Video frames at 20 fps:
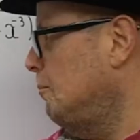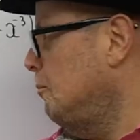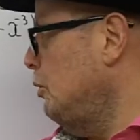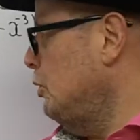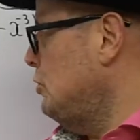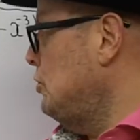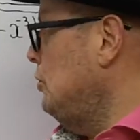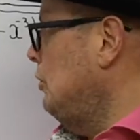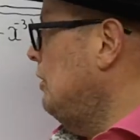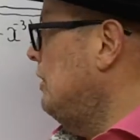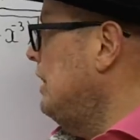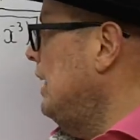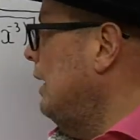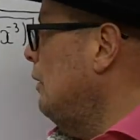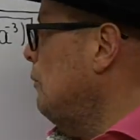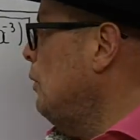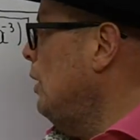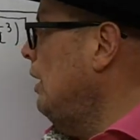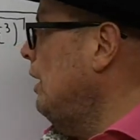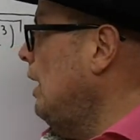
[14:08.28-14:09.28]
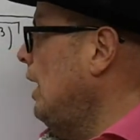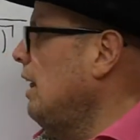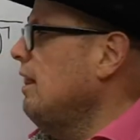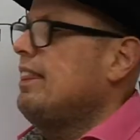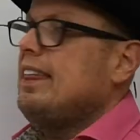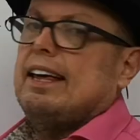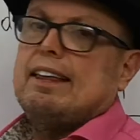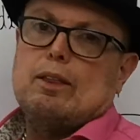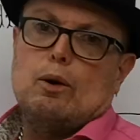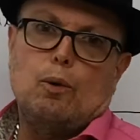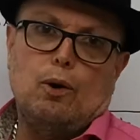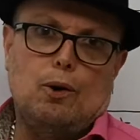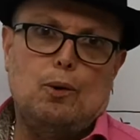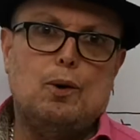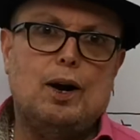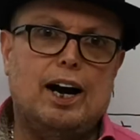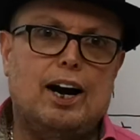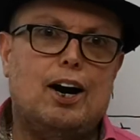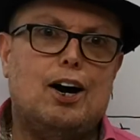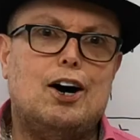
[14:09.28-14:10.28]
what do you think? Well, I think they were
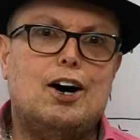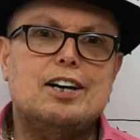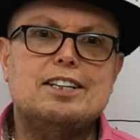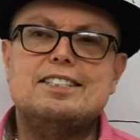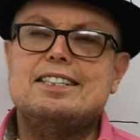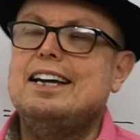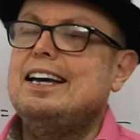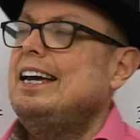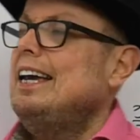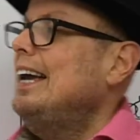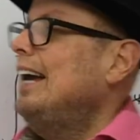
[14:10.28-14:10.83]
quite hard,